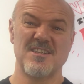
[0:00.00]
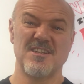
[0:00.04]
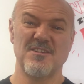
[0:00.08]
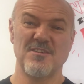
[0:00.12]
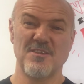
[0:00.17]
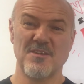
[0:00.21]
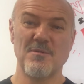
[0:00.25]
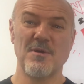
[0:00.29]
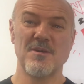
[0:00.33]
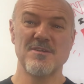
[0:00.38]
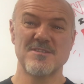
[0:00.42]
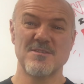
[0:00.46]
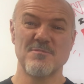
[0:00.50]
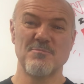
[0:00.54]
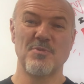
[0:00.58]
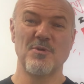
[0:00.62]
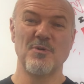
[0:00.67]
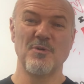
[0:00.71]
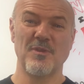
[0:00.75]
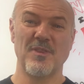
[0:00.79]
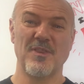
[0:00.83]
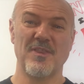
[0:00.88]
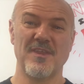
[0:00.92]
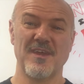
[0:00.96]
you the most
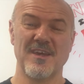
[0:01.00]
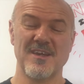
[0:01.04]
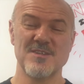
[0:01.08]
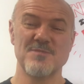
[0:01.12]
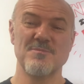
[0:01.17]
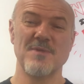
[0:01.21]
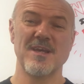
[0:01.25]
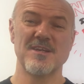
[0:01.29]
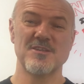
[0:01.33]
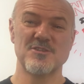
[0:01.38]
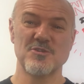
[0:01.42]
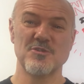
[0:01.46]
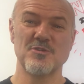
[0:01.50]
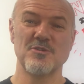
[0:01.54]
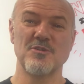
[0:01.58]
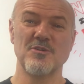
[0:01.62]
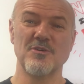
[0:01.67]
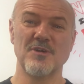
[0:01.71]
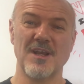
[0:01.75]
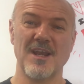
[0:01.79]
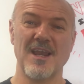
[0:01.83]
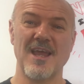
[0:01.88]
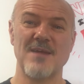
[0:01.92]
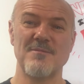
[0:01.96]
important thing is make sure
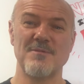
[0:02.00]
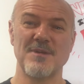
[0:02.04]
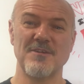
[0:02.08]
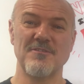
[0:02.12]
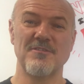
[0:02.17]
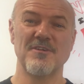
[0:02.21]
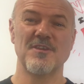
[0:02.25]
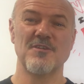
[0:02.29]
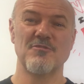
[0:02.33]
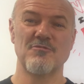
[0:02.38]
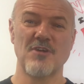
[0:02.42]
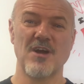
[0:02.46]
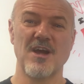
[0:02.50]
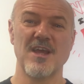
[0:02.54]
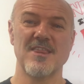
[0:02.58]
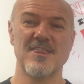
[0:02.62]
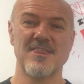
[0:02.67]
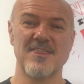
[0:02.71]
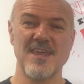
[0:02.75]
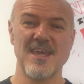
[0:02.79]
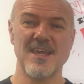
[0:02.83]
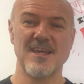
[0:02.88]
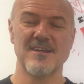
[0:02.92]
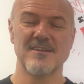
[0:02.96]
you're claiming for the right
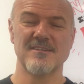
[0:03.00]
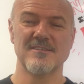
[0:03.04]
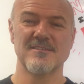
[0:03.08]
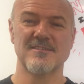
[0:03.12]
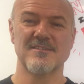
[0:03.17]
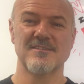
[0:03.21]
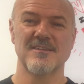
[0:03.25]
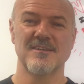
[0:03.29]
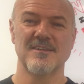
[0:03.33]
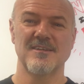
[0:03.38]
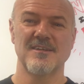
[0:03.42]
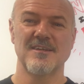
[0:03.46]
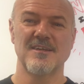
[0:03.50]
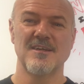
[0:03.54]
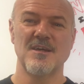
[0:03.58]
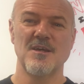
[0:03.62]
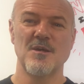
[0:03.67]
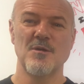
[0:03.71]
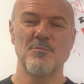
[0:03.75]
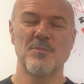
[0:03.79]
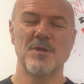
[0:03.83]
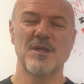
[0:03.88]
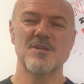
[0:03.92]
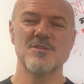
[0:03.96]
things,
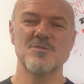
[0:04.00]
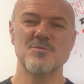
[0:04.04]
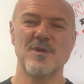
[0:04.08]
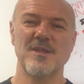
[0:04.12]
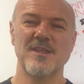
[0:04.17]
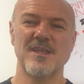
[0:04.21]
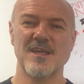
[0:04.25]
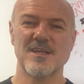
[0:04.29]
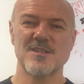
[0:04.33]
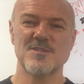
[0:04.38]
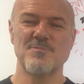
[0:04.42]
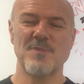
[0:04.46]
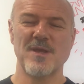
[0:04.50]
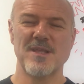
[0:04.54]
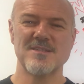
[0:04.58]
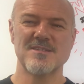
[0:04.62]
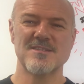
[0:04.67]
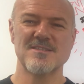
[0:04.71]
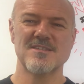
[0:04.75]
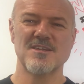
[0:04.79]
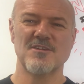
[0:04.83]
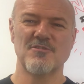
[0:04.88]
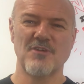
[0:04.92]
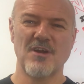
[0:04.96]
because when the
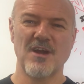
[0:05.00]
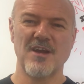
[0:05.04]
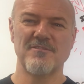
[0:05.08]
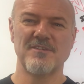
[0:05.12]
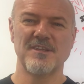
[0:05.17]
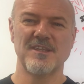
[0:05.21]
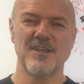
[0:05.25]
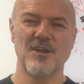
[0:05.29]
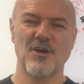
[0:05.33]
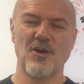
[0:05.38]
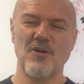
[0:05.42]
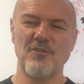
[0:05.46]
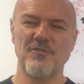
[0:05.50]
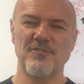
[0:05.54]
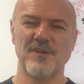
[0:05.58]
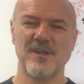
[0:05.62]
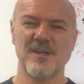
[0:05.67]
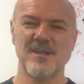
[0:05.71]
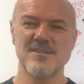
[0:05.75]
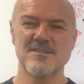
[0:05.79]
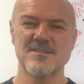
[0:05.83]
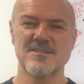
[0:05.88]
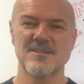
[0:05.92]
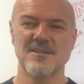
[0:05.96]
expenses arrive in the
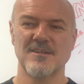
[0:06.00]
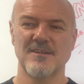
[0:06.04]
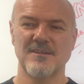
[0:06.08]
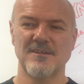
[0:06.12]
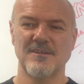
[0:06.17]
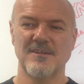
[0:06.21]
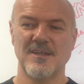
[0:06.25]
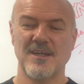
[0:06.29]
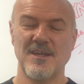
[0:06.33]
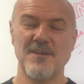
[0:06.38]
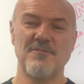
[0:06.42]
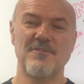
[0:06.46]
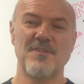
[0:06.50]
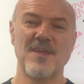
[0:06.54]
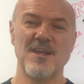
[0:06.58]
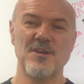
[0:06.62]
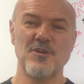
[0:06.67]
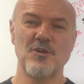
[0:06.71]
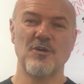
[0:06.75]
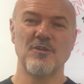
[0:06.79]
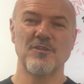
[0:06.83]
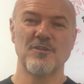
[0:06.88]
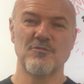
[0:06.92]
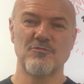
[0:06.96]
office, if they're
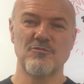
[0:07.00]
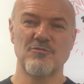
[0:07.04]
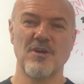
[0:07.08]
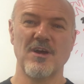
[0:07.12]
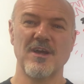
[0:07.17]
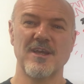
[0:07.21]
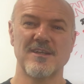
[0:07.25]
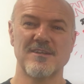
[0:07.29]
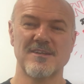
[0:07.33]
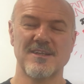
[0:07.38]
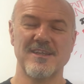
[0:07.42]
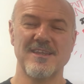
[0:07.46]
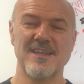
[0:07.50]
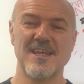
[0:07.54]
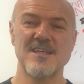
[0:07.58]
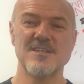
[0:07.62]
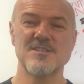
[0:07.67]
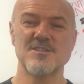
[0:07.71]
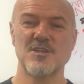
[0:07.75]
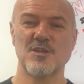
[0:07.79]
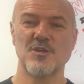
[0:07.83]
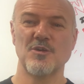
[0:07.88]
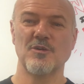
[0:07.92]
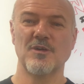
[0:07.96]
not the right things
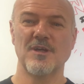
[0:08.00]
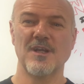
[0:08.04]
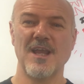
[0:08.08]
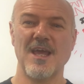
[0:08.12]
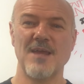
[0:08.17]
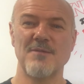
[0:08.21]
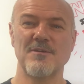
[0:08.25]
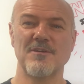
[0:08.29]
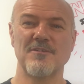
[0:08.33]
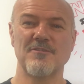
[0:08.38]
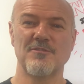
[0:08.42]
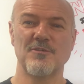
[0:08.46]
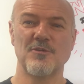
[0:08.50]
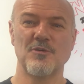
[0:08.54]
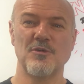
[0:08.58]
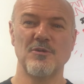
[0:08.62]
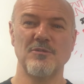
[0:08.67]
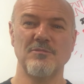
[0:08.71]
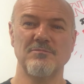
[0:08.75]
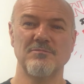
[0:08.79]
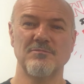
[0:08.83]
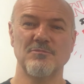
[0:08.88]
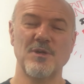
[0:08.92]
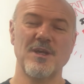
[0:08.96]
that you're claiming for,
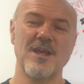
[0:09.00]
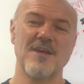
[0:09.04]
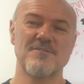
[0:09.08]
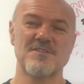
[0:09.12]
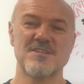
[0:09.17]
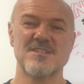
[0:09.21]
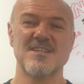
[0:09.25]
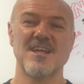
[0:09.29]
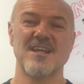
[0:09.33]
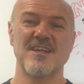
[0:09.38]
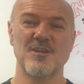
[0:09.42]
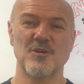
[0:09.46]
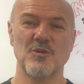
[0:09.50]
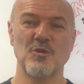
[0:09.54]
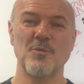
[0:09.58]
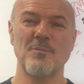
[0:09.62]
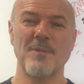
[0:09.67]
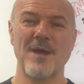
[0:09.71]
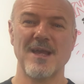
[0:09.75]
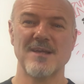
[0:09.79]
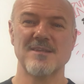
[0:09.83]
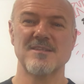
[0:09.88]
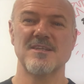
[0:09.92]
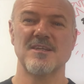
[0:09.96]
we have to send it all
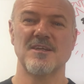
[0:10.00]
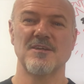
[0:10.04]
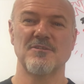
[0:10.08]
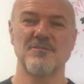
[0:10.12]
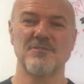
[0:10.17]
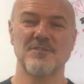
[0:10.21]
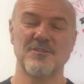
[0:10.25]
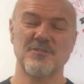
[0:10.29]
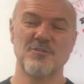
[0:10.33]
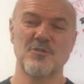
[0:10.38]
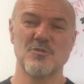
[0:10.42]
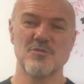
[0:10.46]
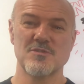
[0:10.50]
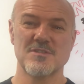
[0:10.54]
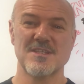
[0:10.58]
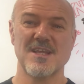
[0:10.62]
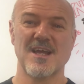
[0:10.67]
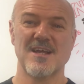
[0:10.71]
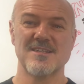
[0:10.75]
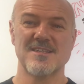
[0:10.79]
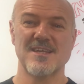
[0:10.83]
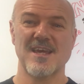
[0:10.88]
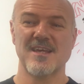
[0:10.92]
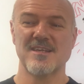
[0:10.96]
back to you, and of course
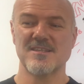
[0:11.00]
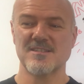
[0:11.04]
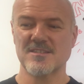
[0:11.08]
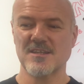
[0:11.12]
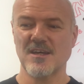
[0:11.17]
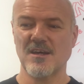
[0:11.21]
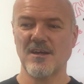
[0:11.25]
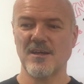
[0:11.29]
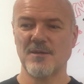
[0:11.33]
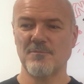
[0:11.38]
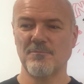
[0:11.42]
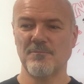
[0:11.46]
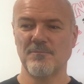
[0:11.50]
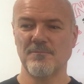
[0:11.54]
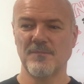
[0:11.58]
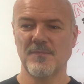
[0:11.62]
that takes time.